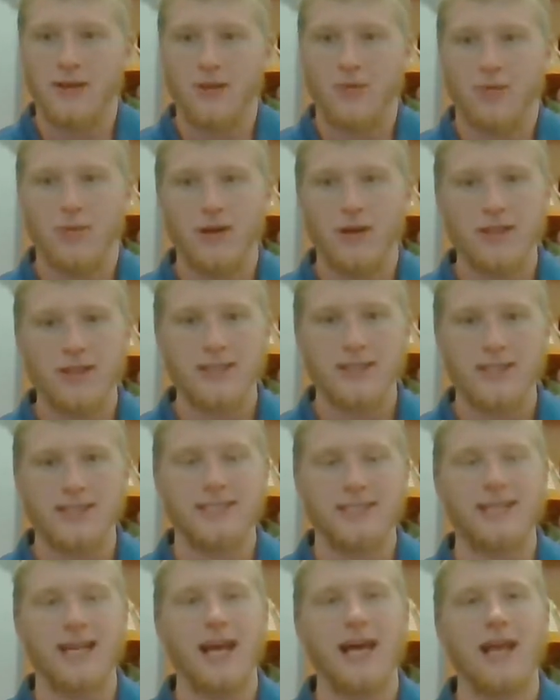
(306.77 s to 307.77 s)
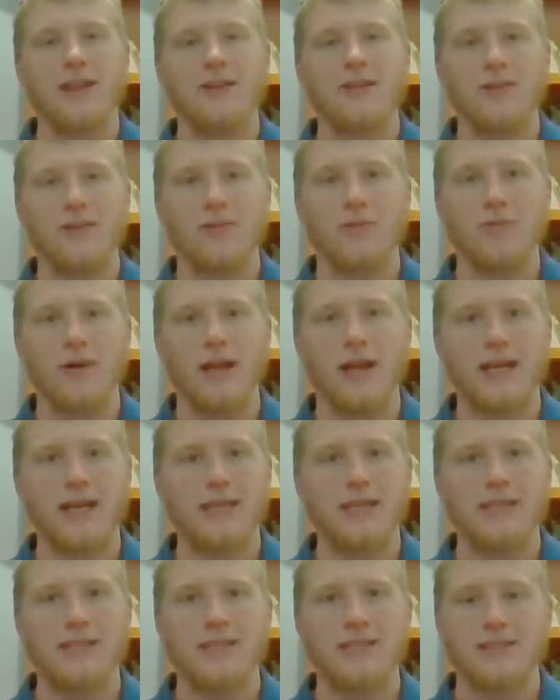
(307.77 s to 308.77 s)
Whether it's a salary or
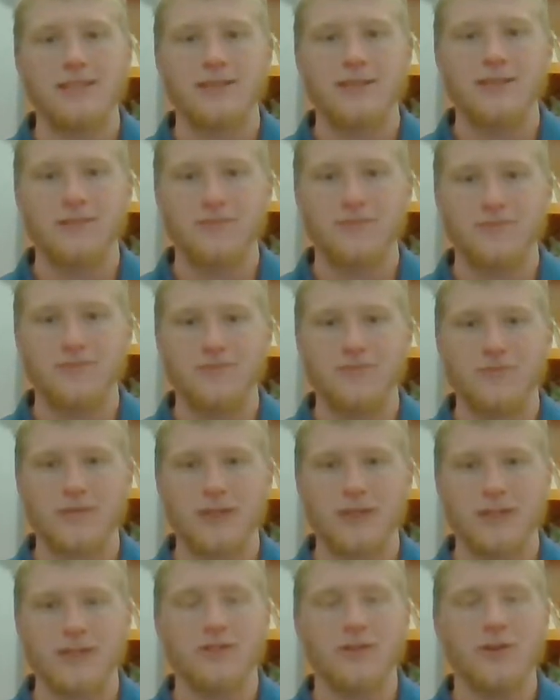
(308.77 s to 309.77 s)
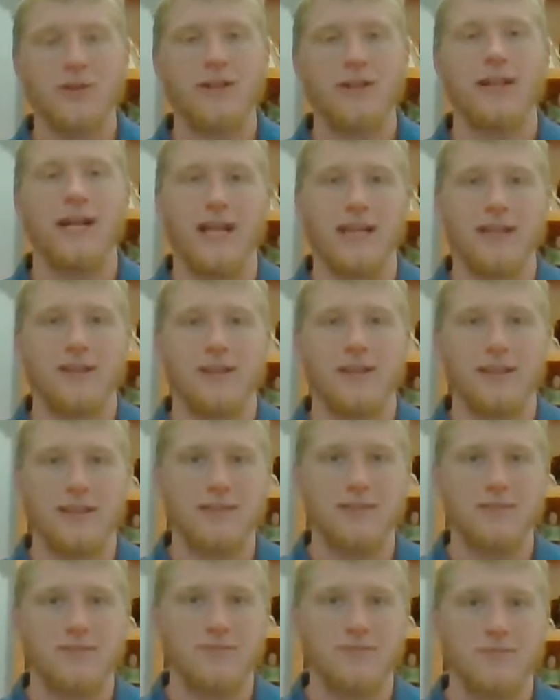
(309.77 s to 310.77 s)
wage, a student
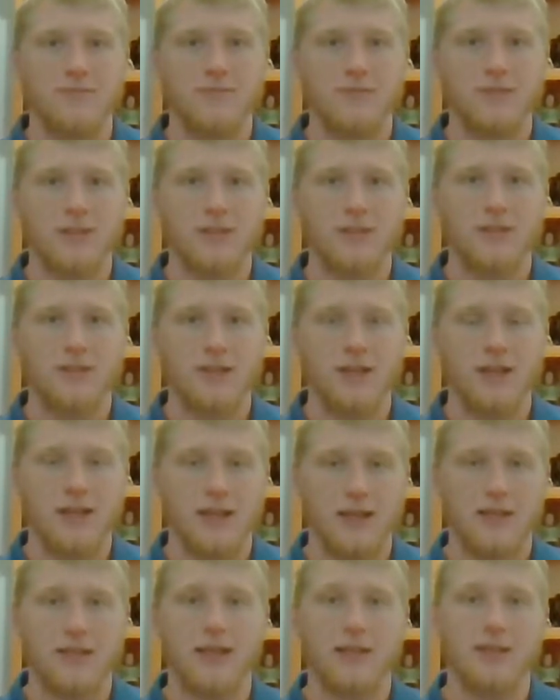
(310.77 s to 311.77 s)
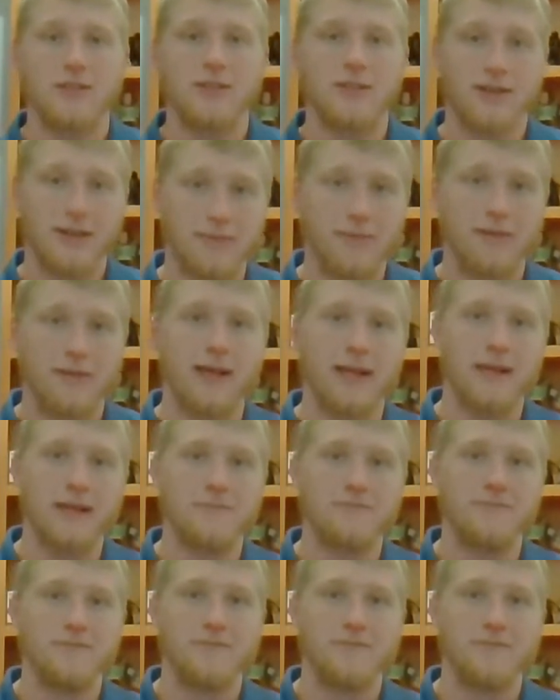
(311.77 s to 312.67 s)
athlete, they should get paid.